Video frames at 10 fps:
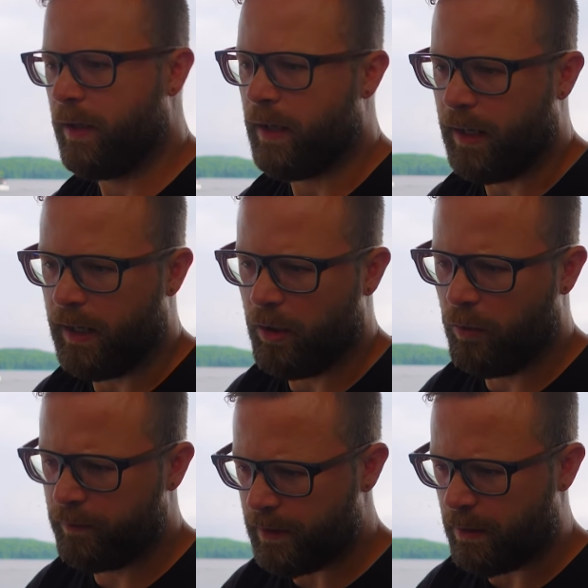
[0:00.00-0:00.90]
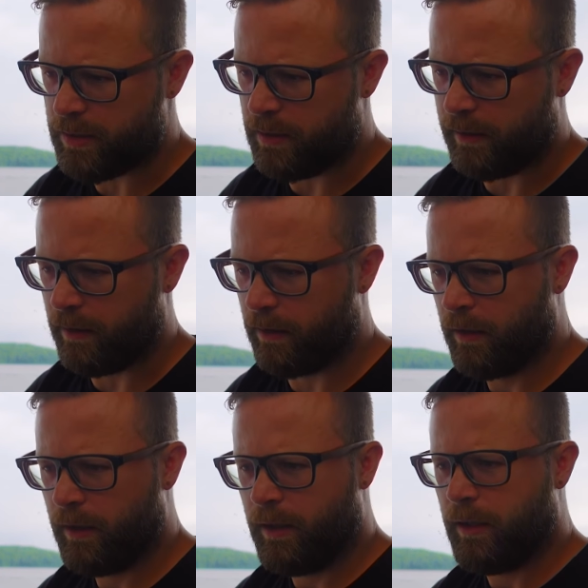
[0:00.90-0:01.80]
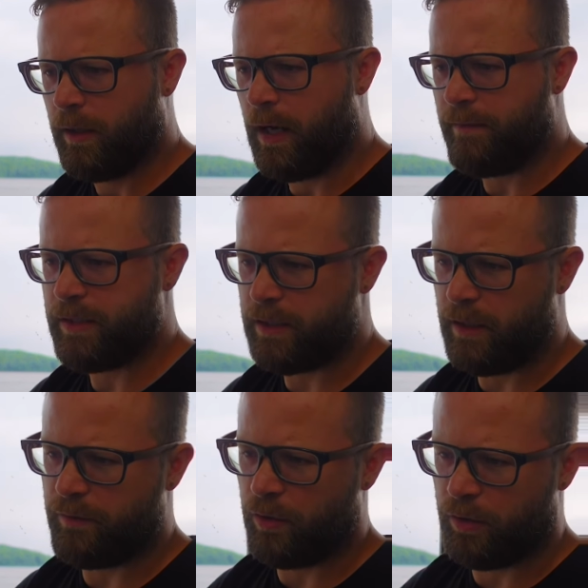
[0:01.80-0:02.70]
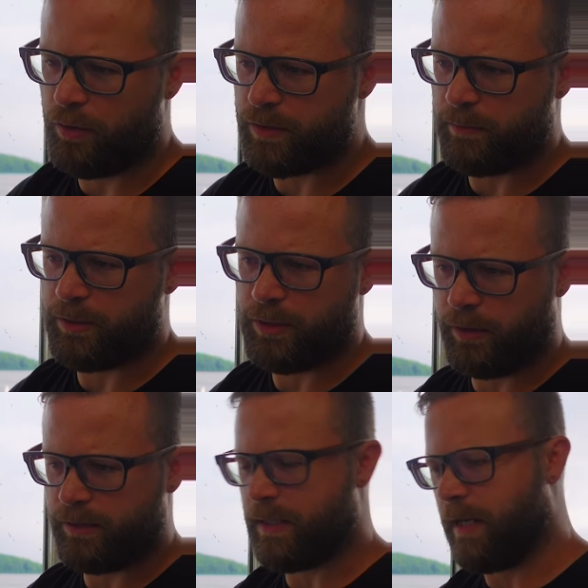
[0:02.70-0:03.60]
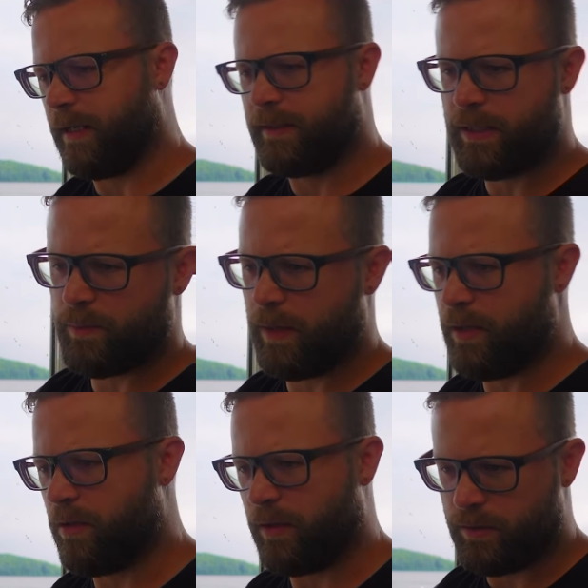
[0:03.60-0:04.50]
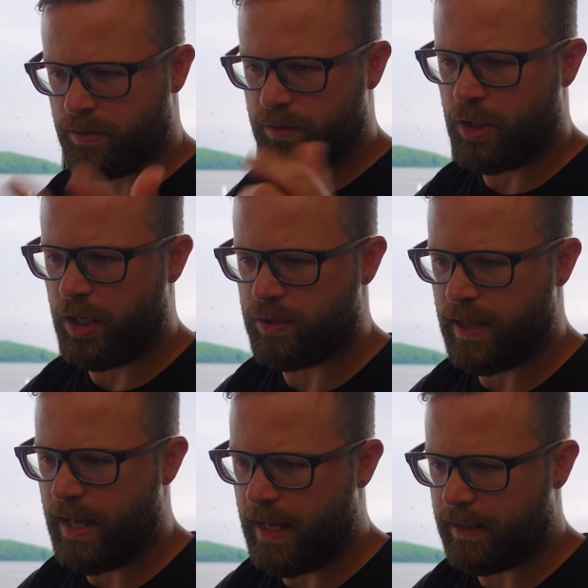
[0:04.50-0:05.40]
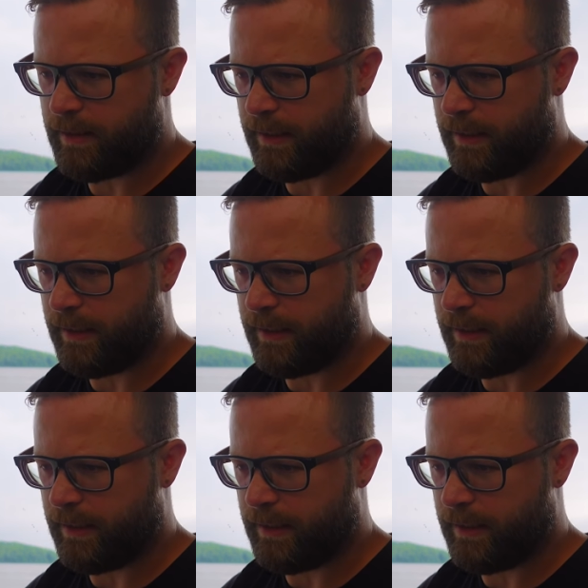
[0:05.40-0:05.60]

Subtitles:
Hopefully that was clear. Obviously, if you're using material and sliding it this way, you can change that,